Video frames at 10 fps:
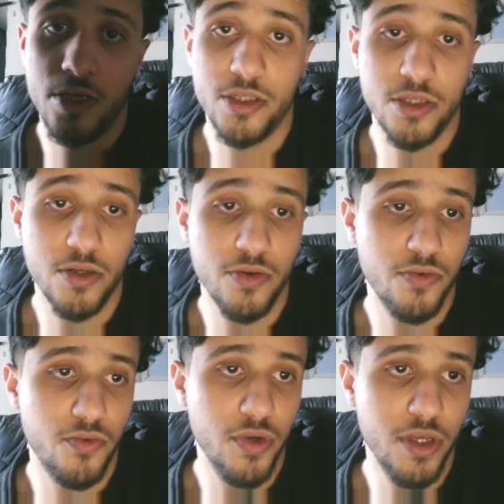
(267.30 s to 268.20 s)
so
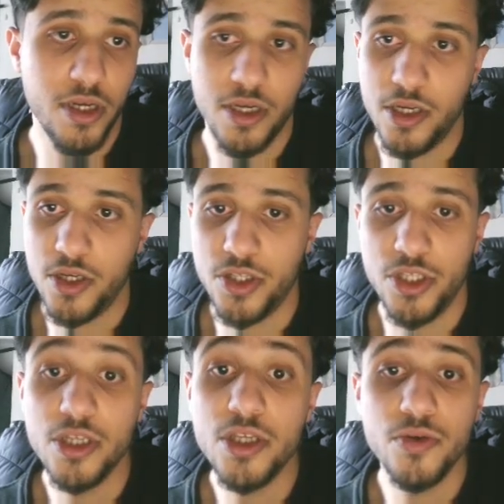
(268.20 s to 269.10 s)
we're gonna
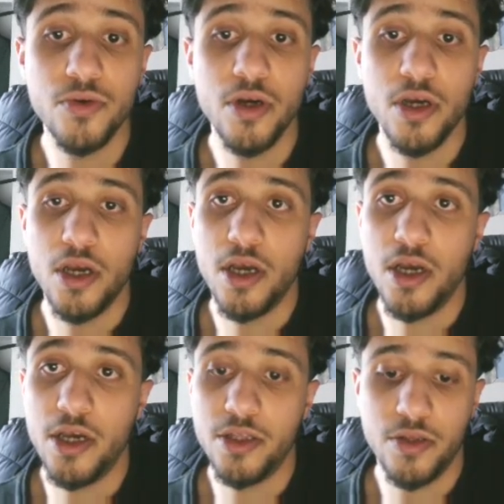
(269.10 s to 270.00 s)
continue,
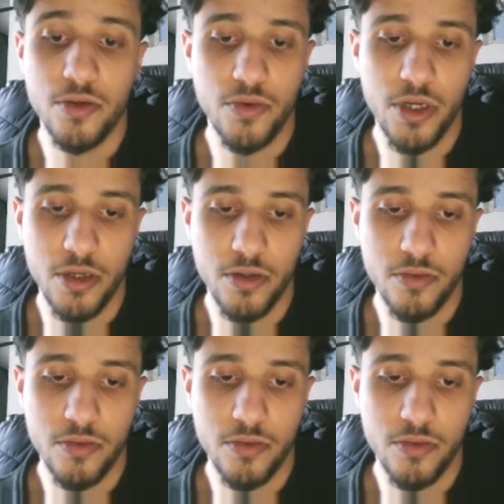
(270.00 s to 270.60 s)
and we're gonna